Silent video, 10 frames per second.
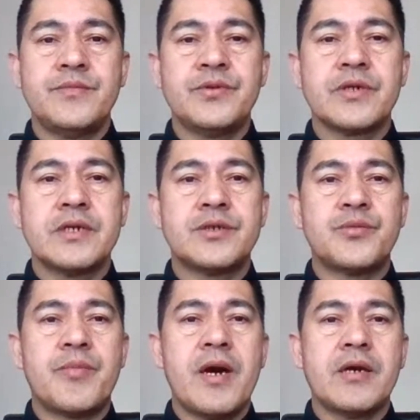if you can
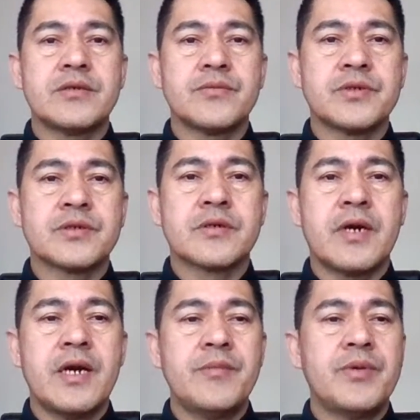
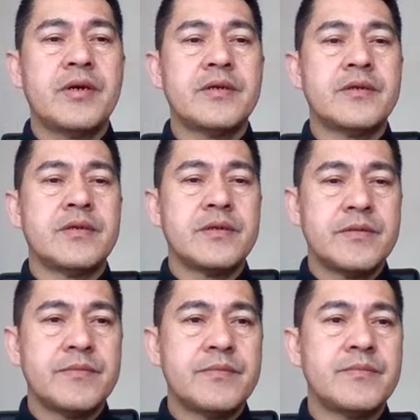subscribe,
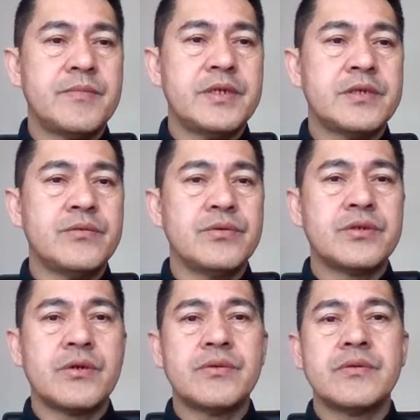please do
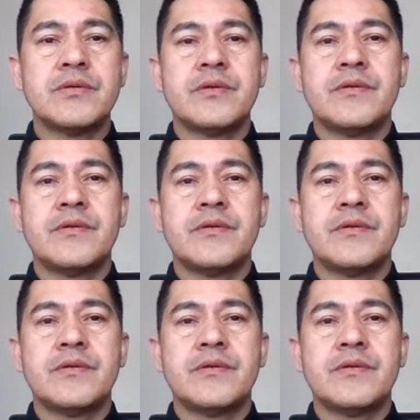so.